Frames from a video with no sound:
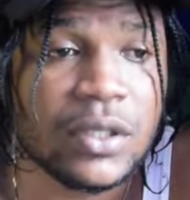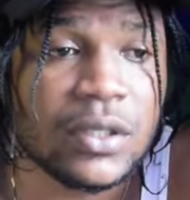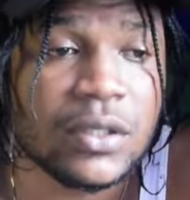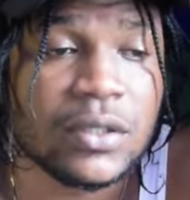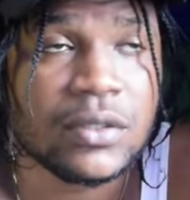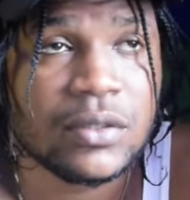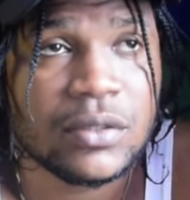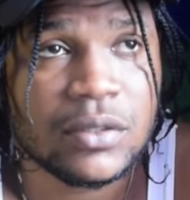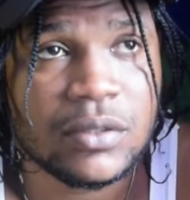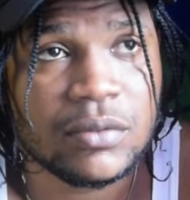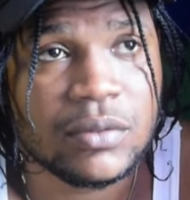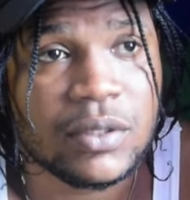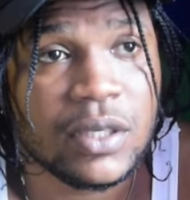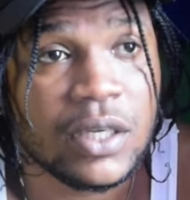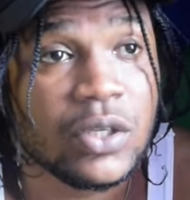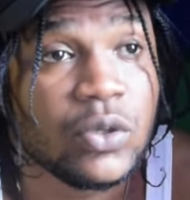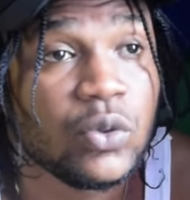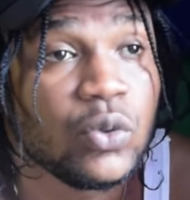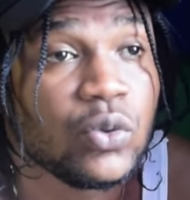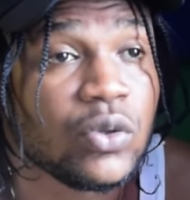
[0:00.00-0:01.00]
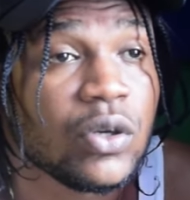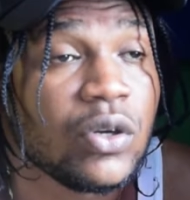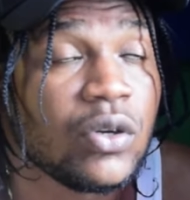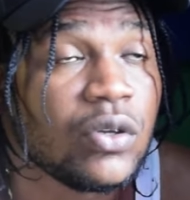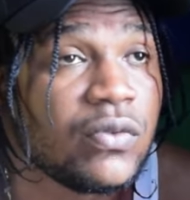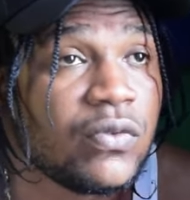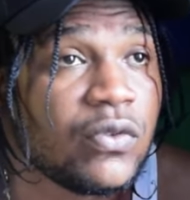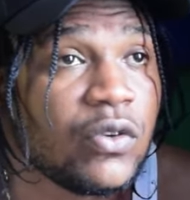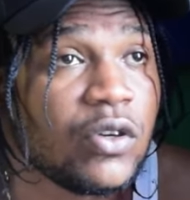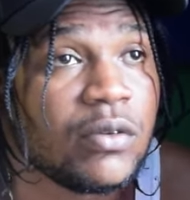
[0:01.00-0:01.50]
today. I used to
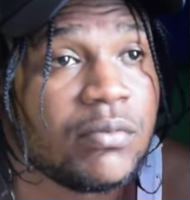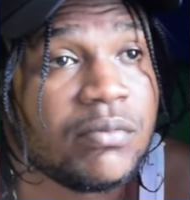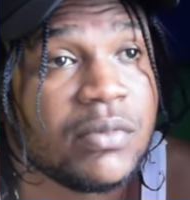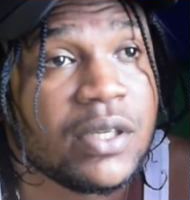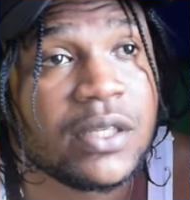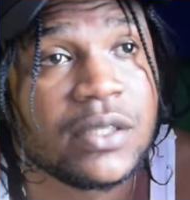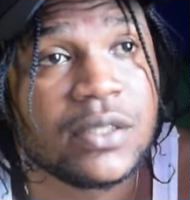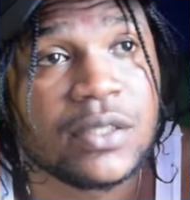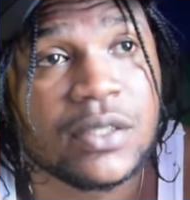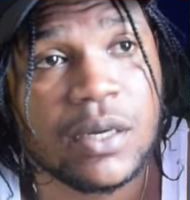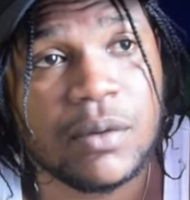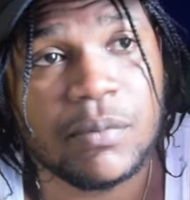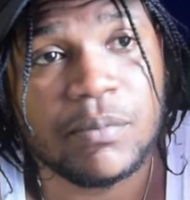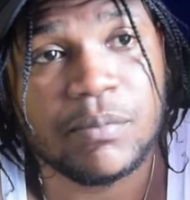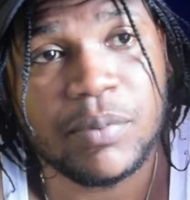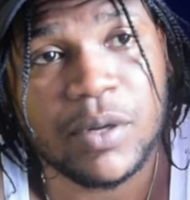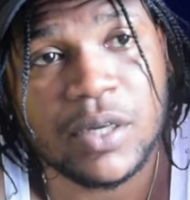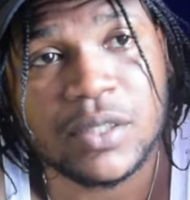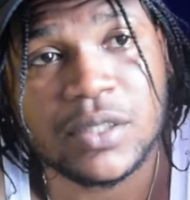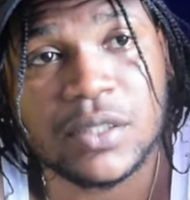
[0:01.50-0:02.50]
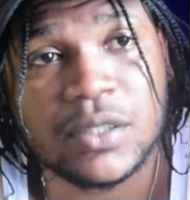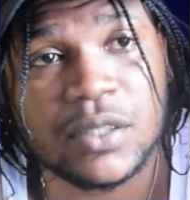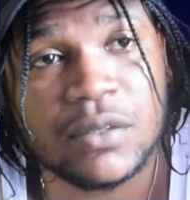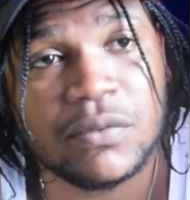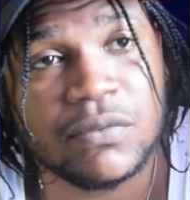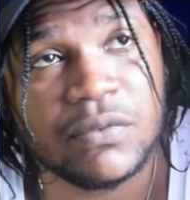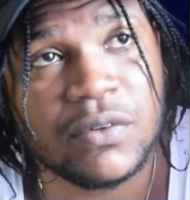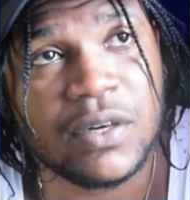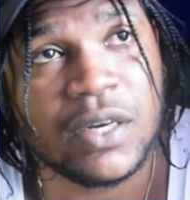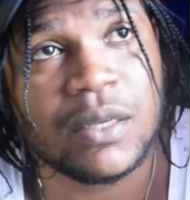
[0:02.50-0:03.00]
love all meds and positive
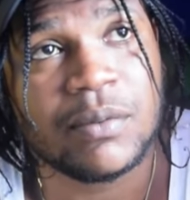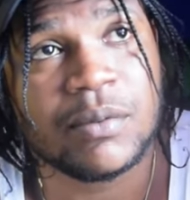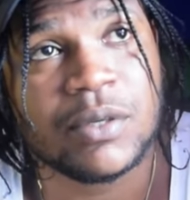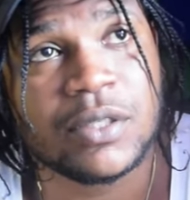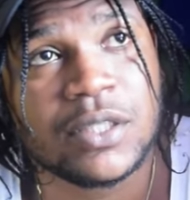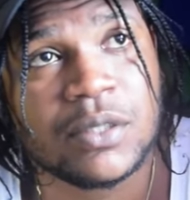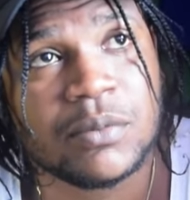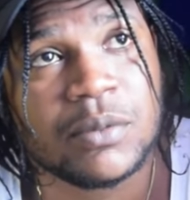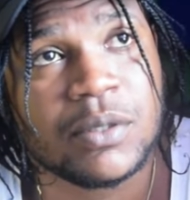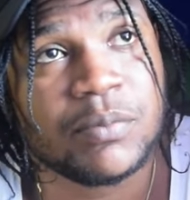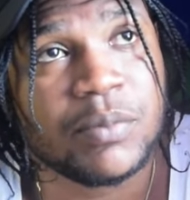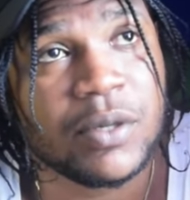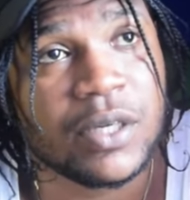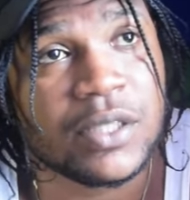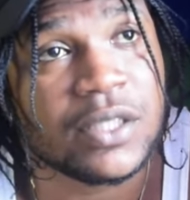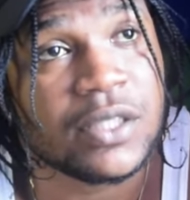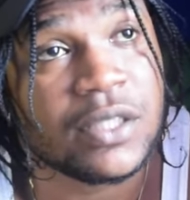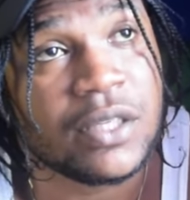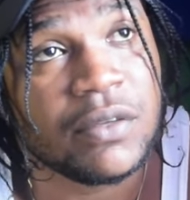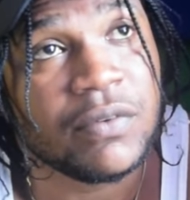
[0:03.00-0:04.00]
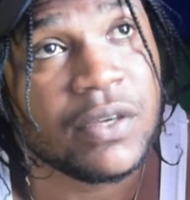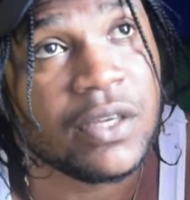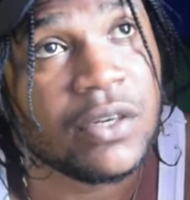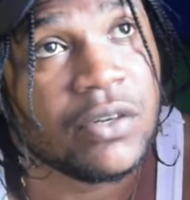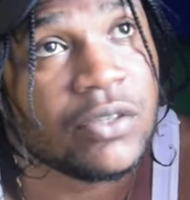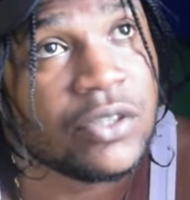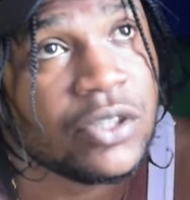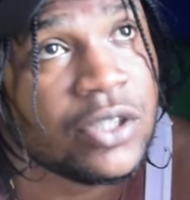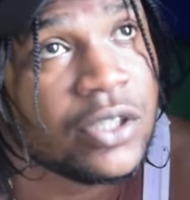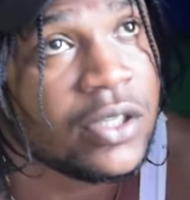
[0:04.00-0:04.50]
vibe, you see me? Positive
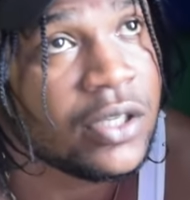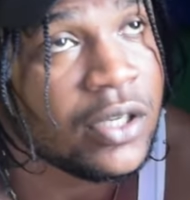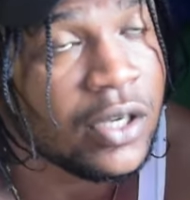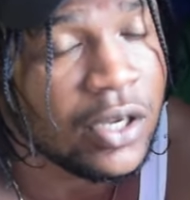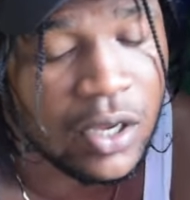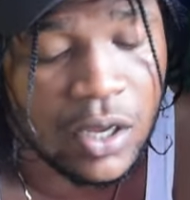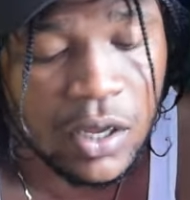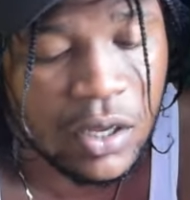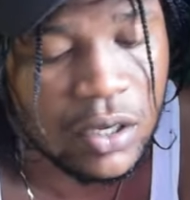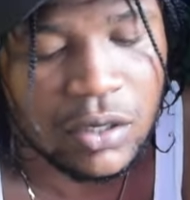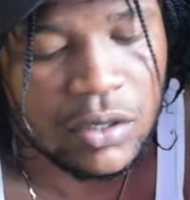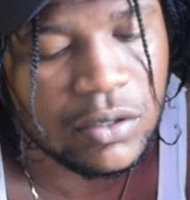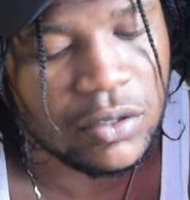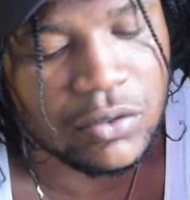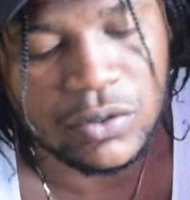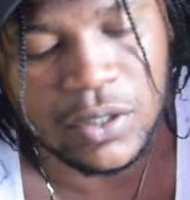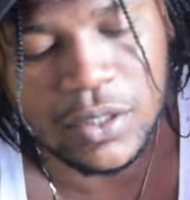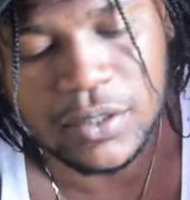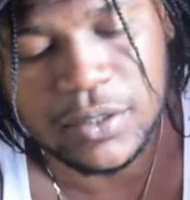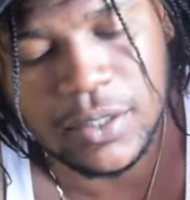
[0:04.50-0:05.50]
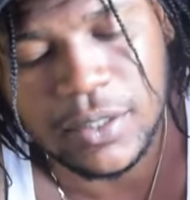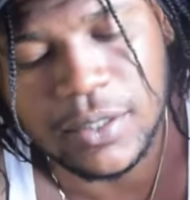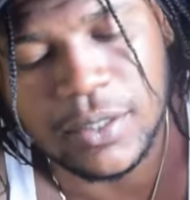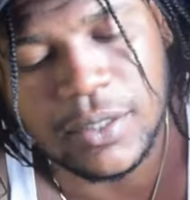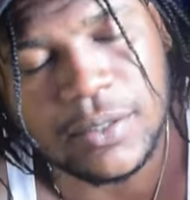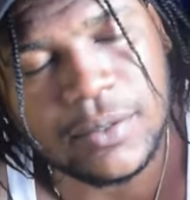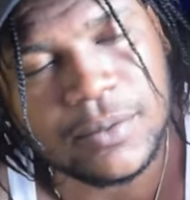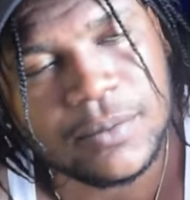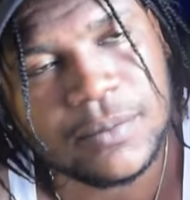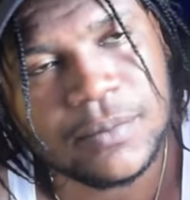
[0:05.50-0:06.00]
energy. No, not all. all right.